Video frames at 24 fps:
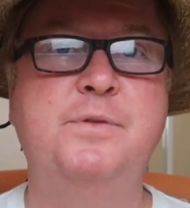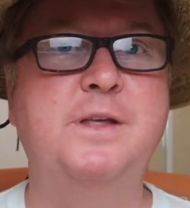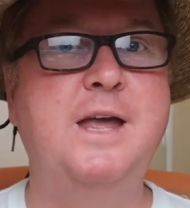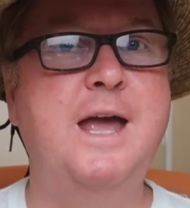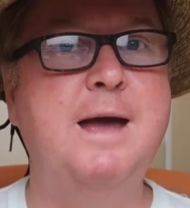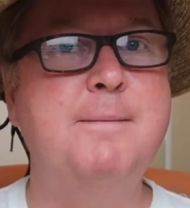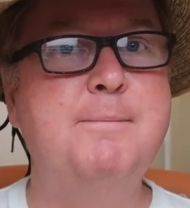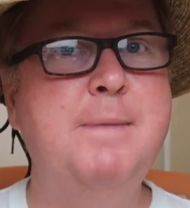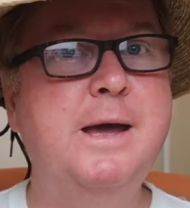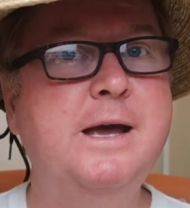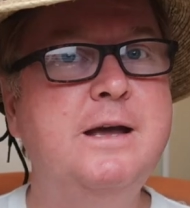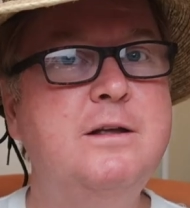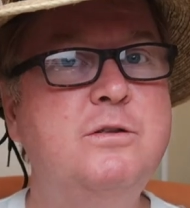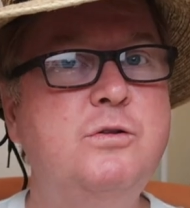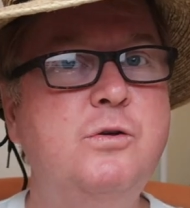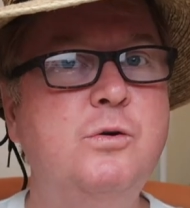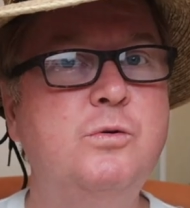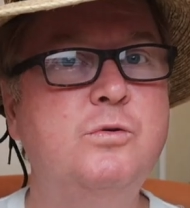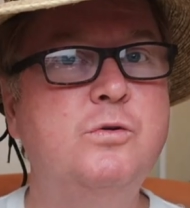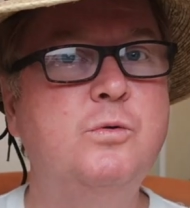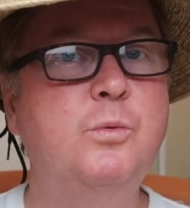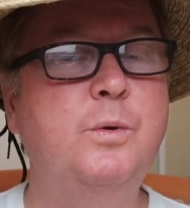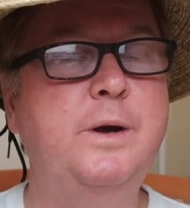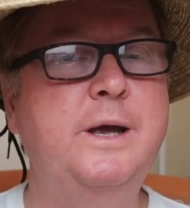Can't make it
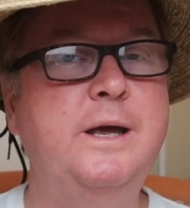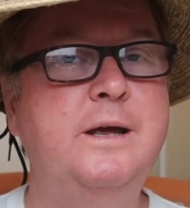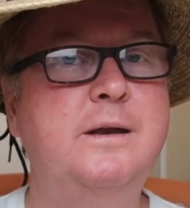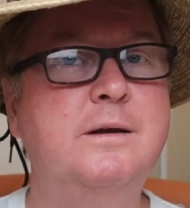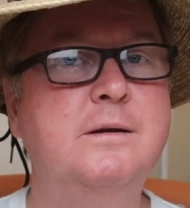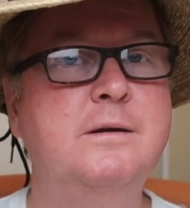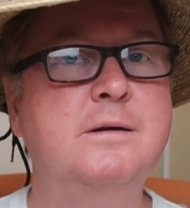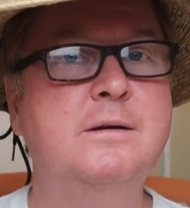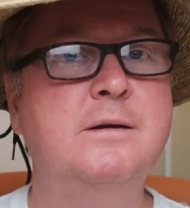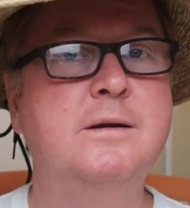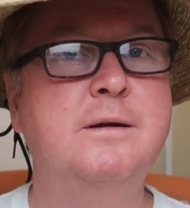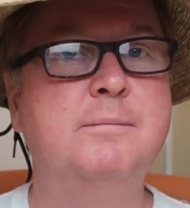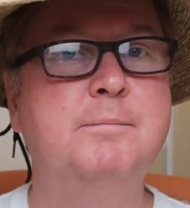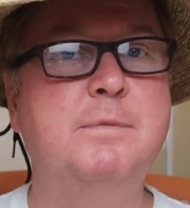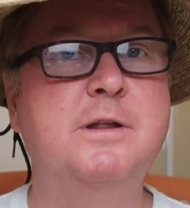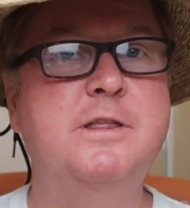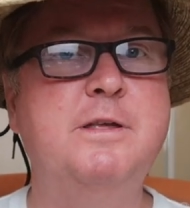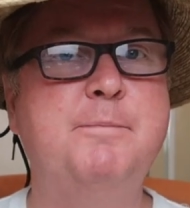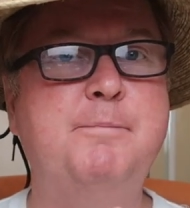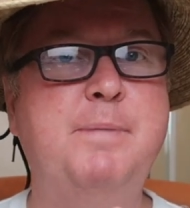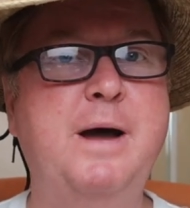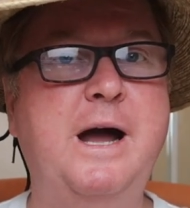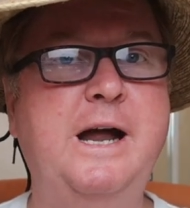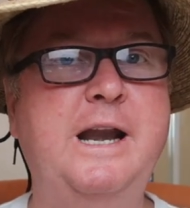too sweet, but
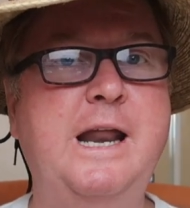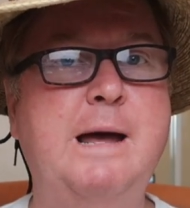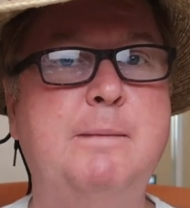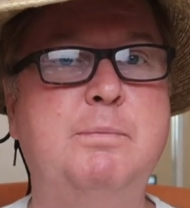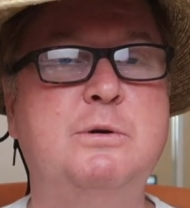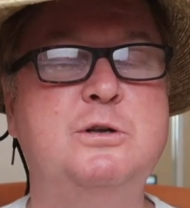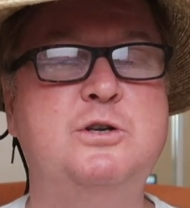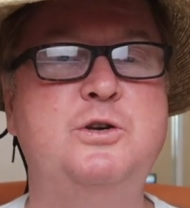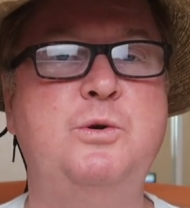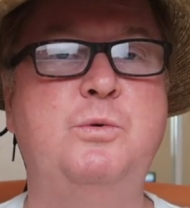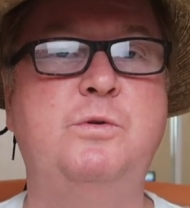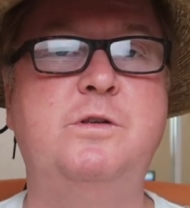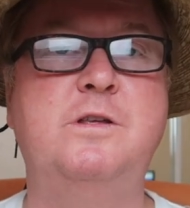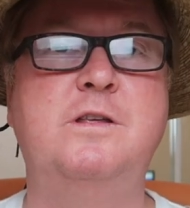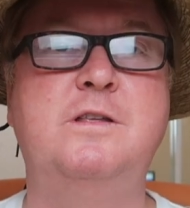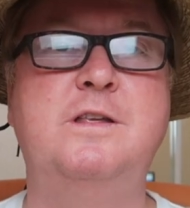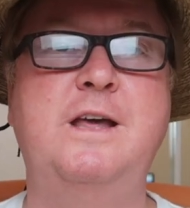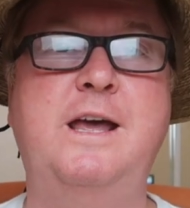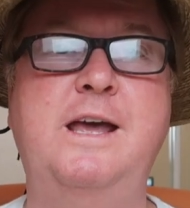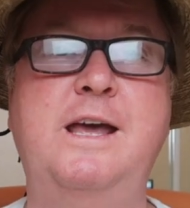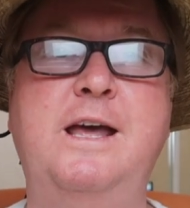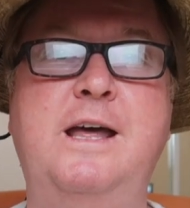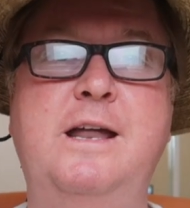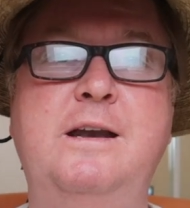the pineapple juice is
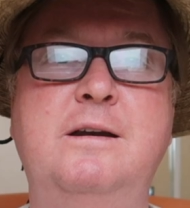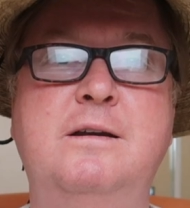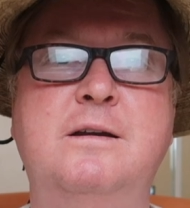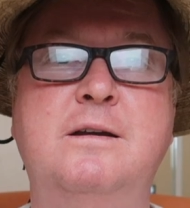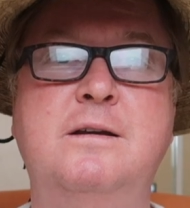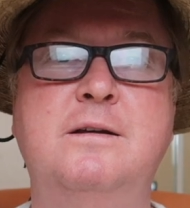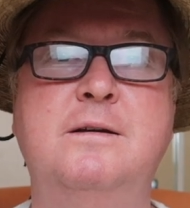a hit.